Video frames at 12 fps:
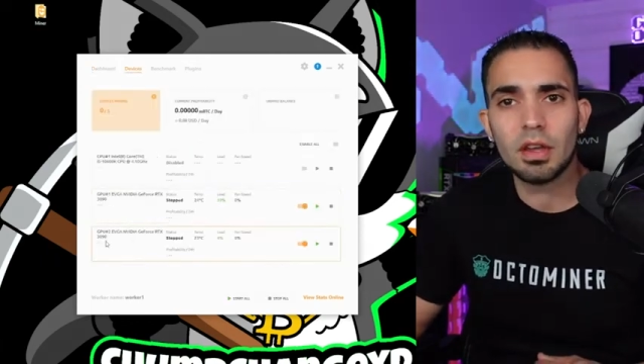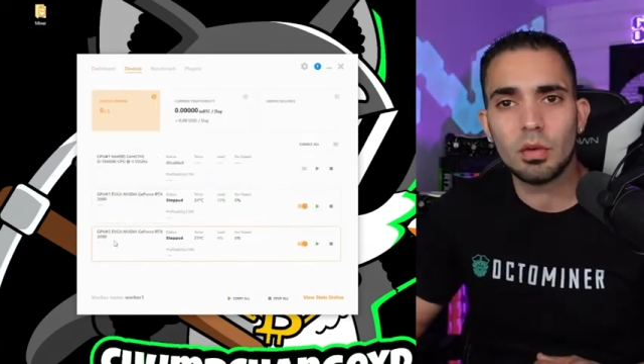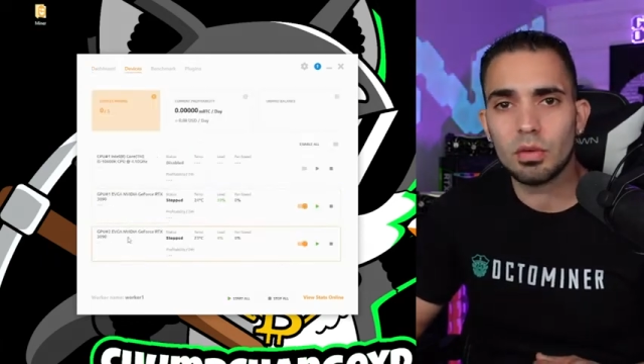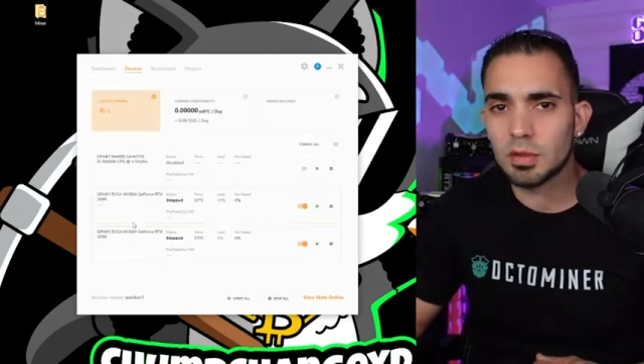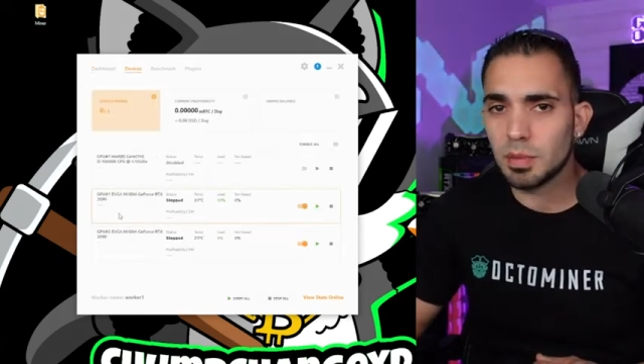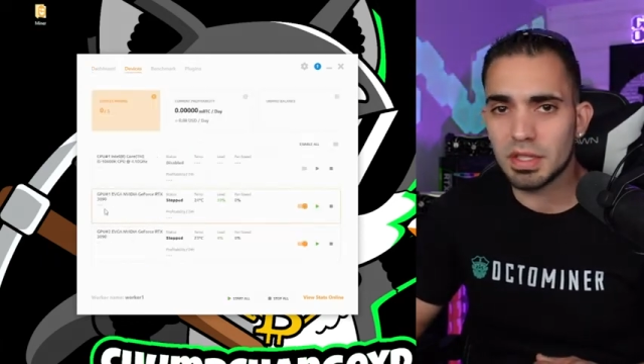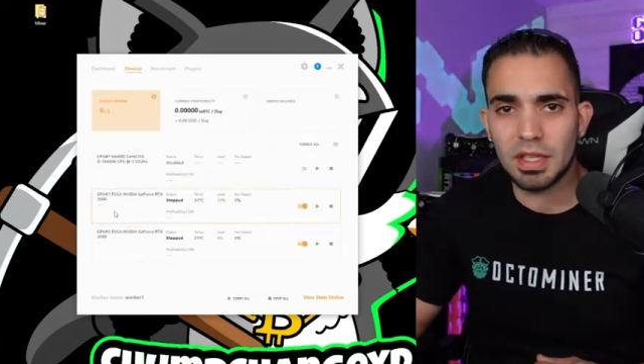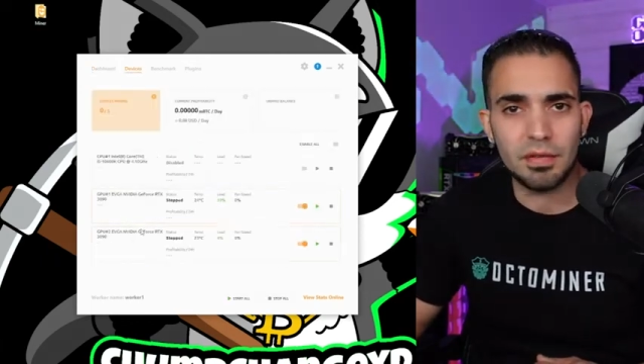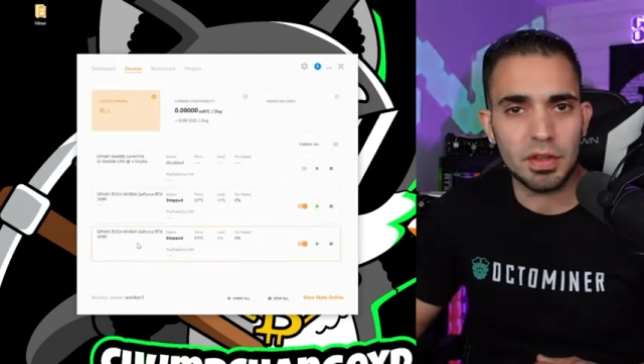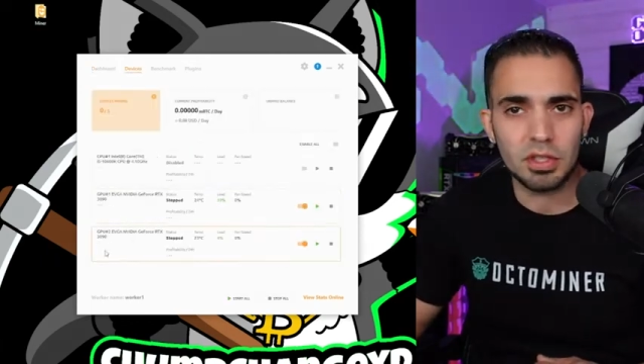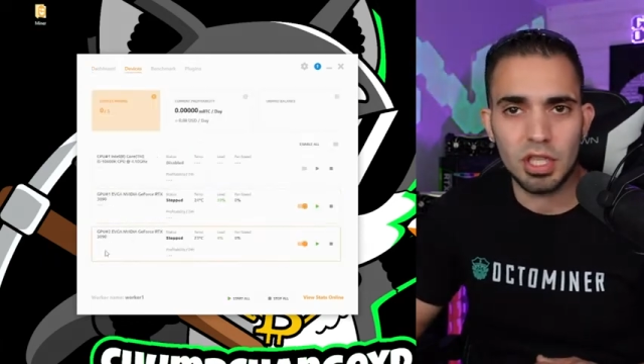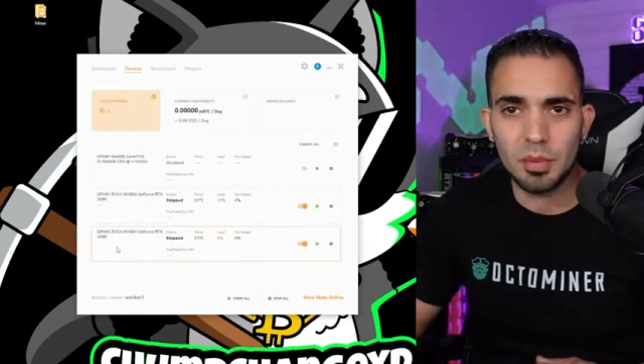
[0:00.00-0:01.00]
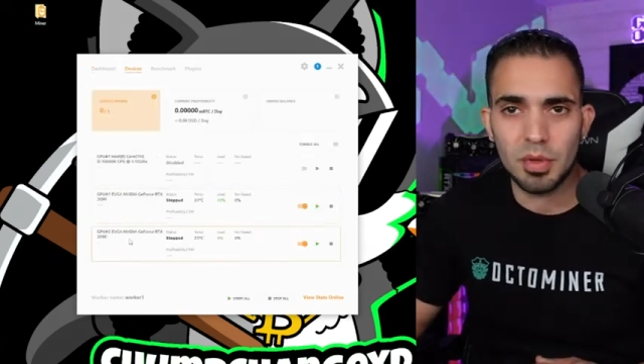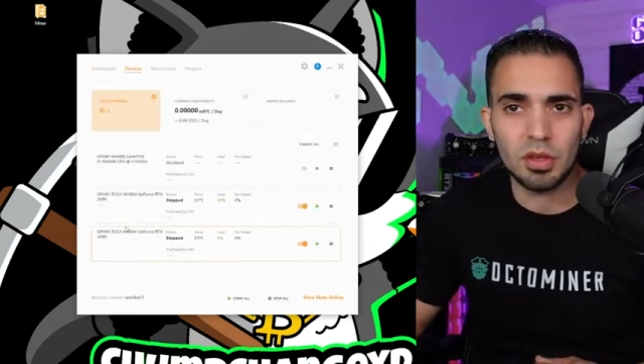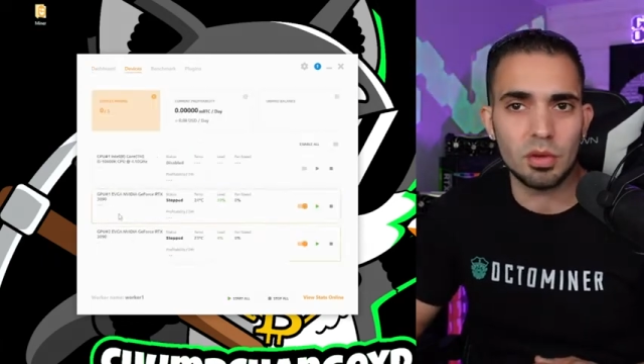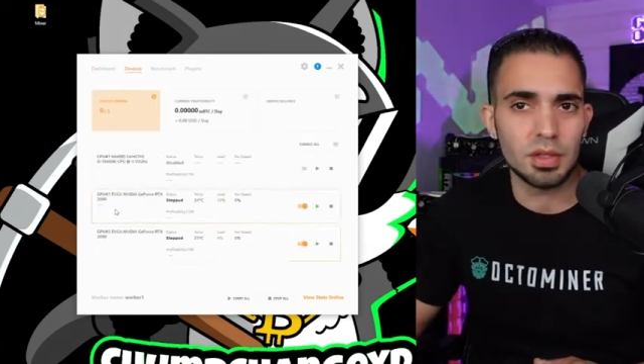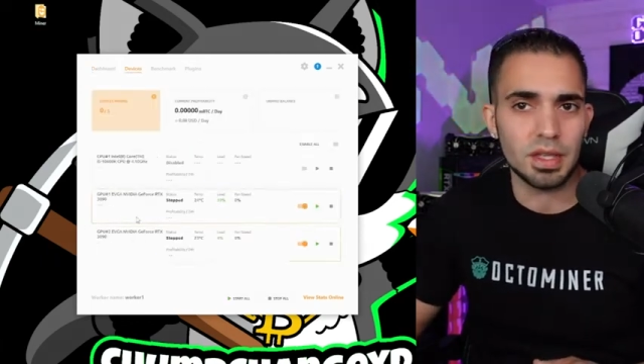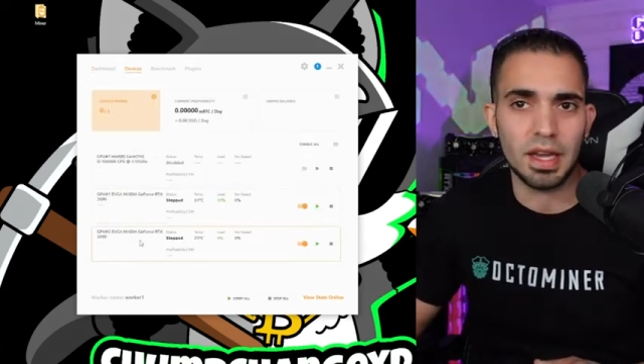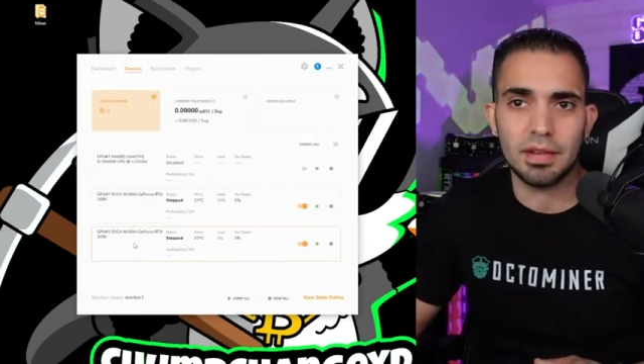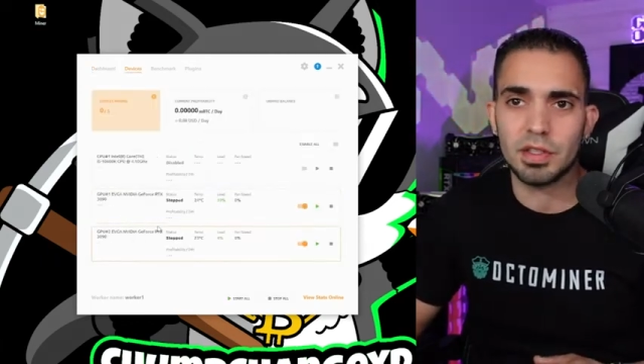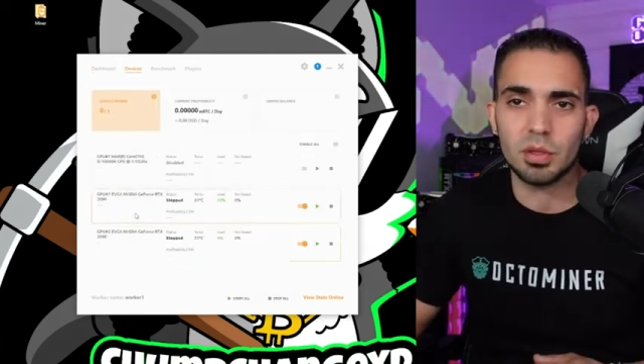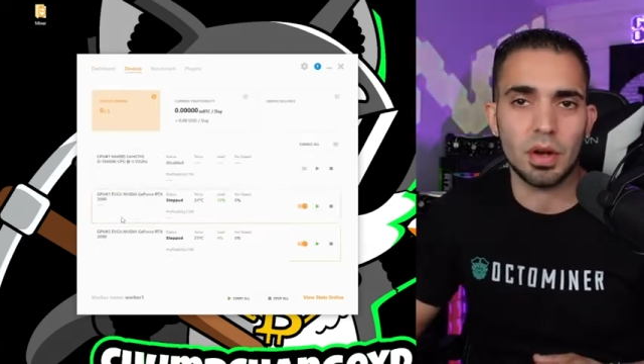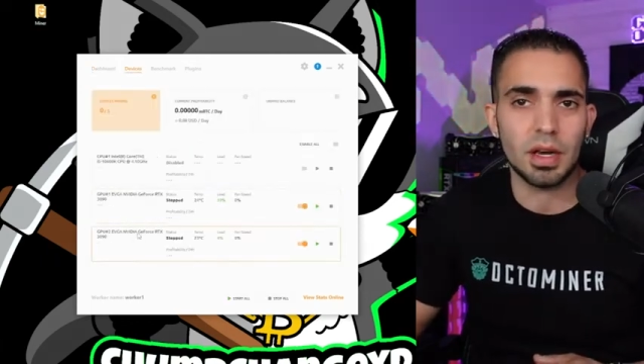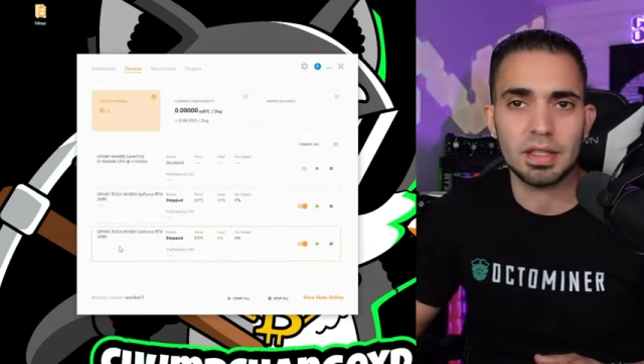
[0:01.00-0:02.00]
specific GPUs. I have
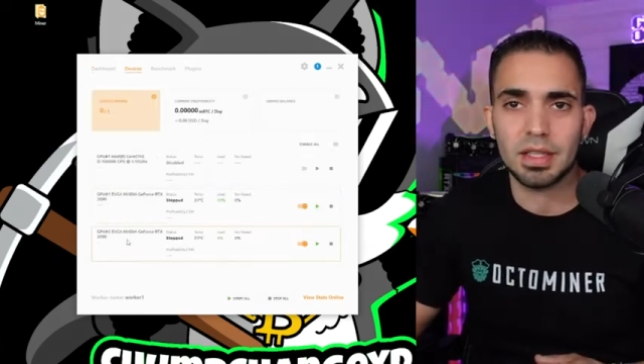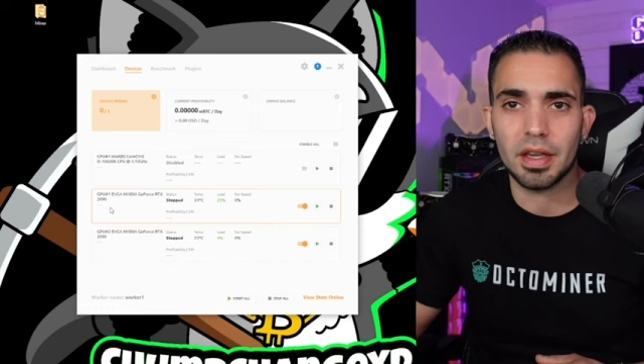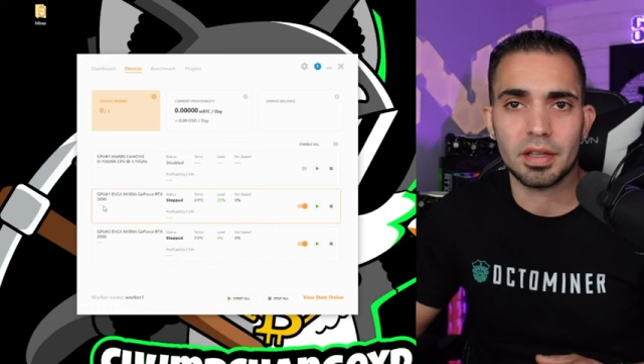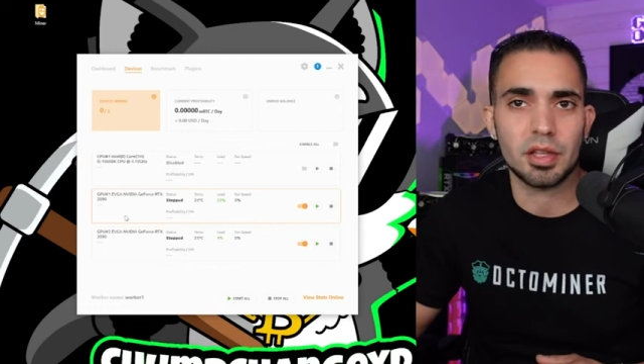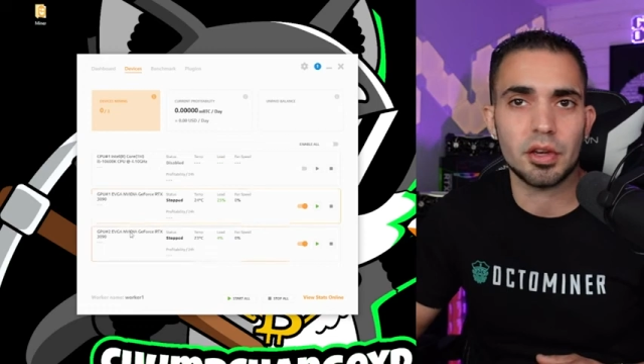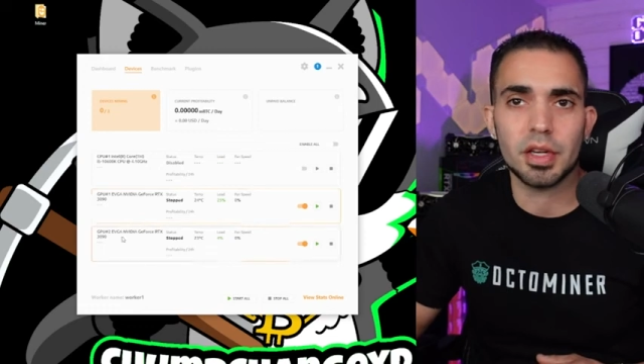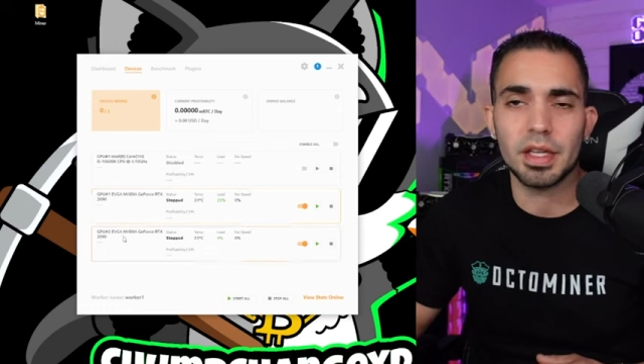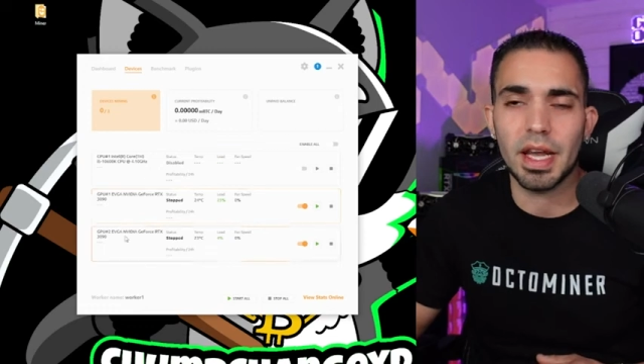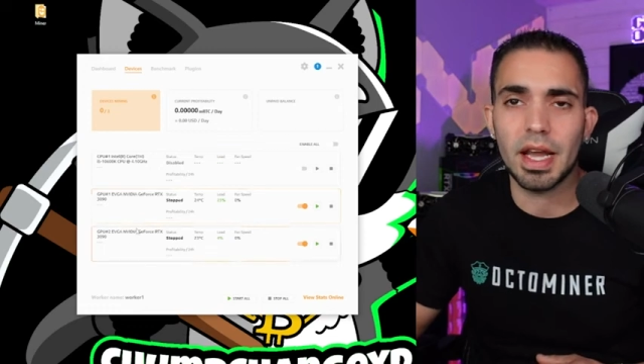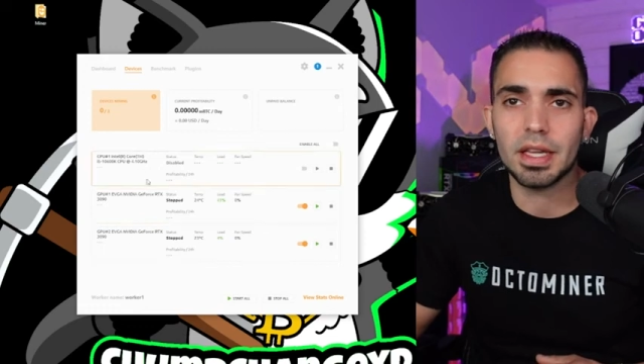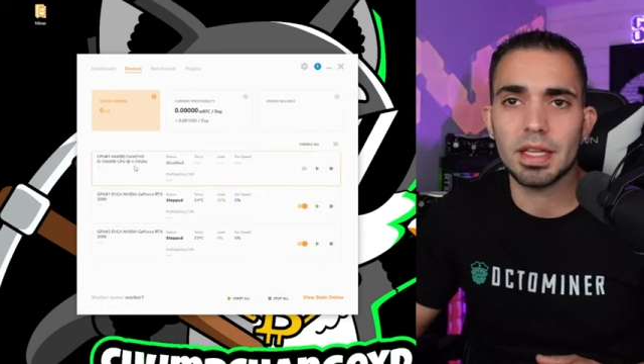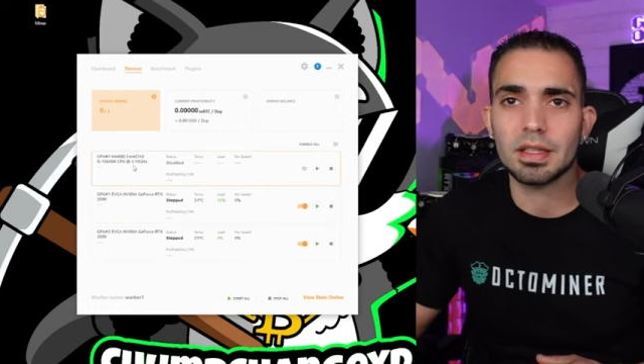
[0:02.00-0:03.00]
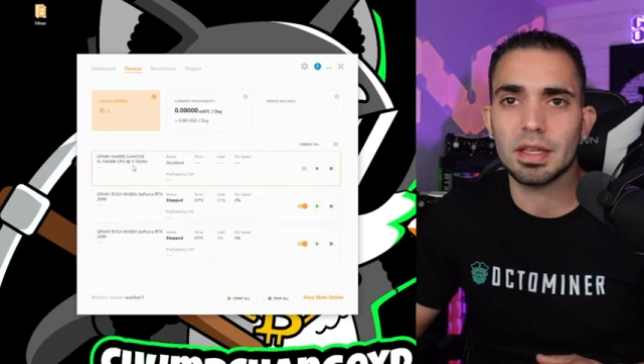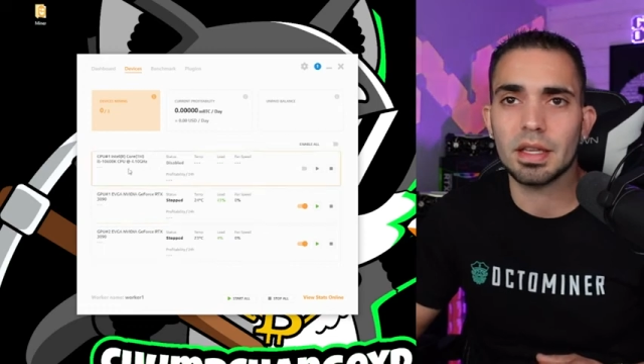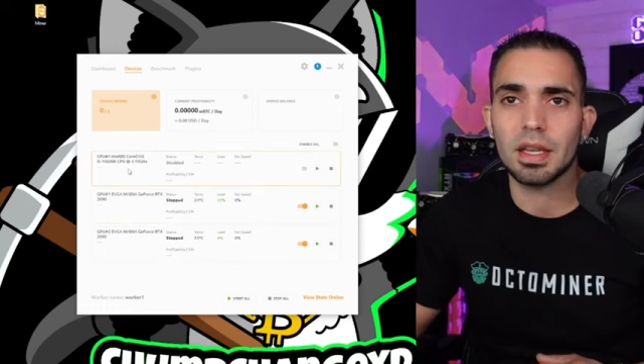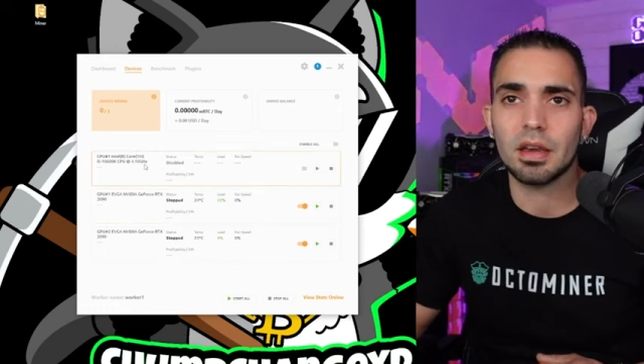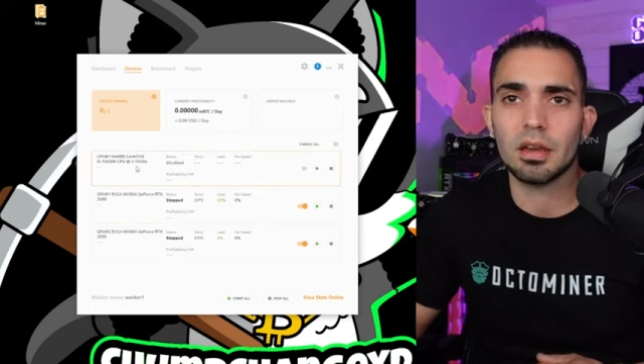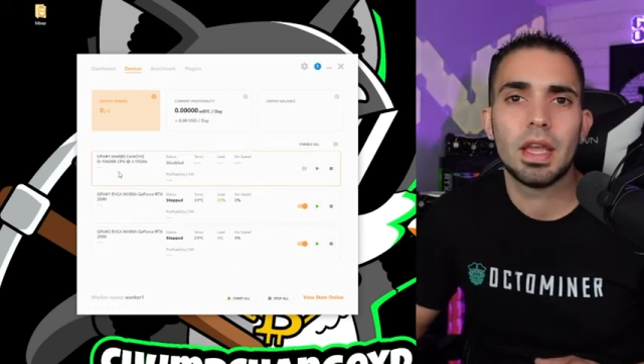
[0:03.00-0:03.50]
2 RTX 3090s in here,